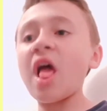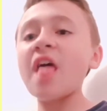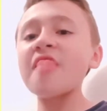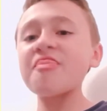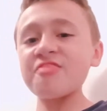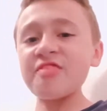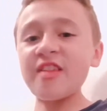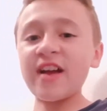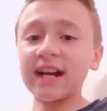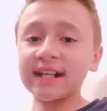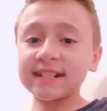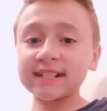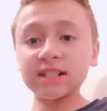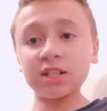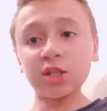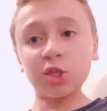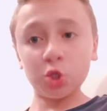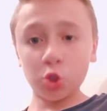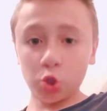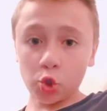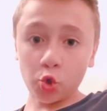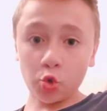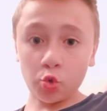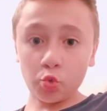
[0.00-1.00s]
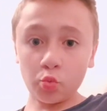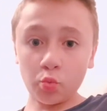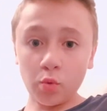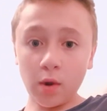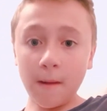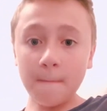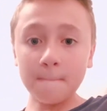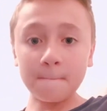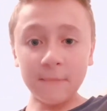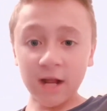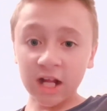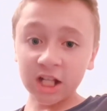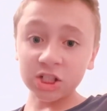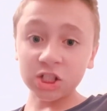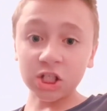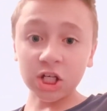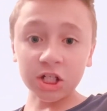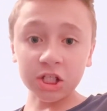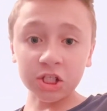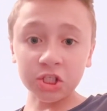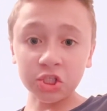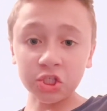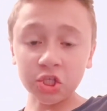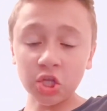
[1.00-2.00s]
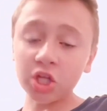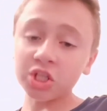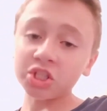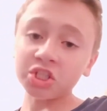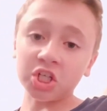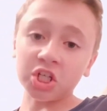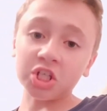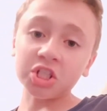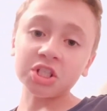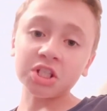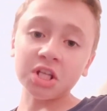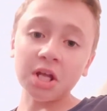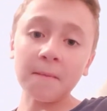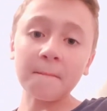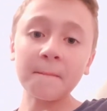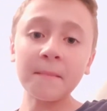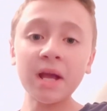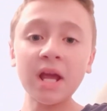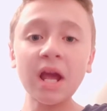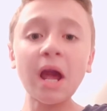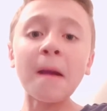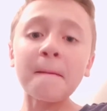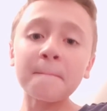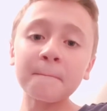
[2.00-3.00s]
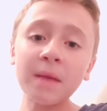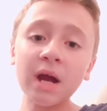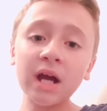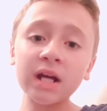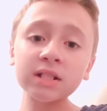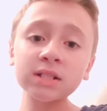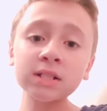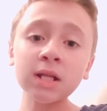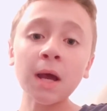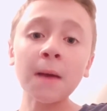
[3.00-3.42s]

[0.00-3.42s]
Thanks to you, my charger's not charging on my iPad